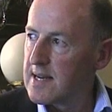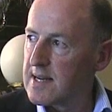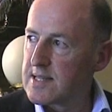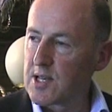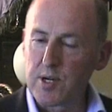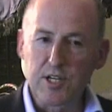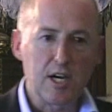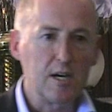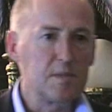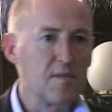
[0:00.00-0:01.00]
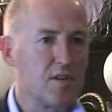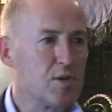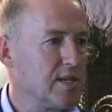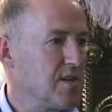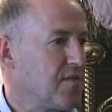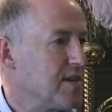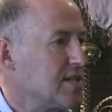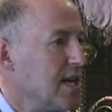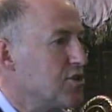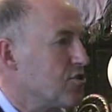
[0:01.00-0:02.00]
So in terms of the 21st
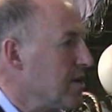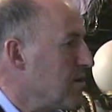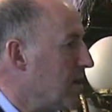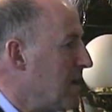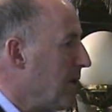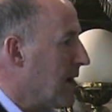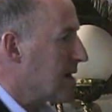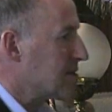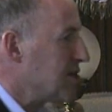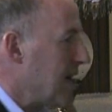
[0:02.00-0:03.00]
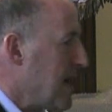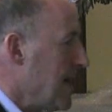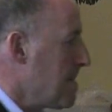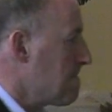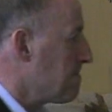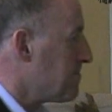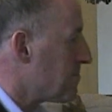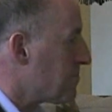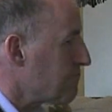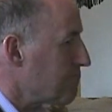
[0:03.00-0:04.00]
century and where we are today,
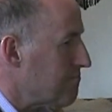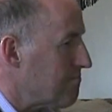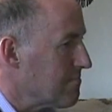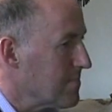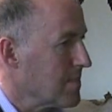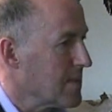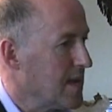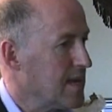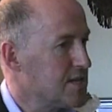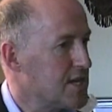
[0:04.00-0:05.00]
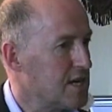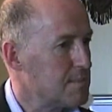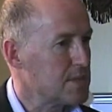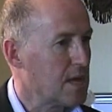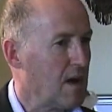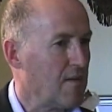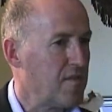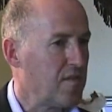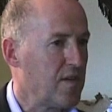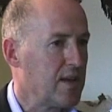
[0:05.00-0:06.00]
in terms
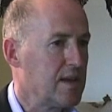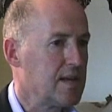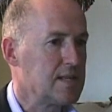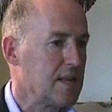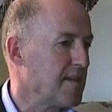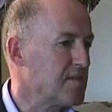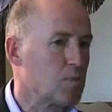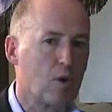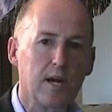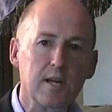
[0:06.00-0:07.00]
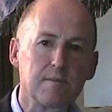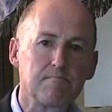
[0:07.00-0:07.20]
of his life's work,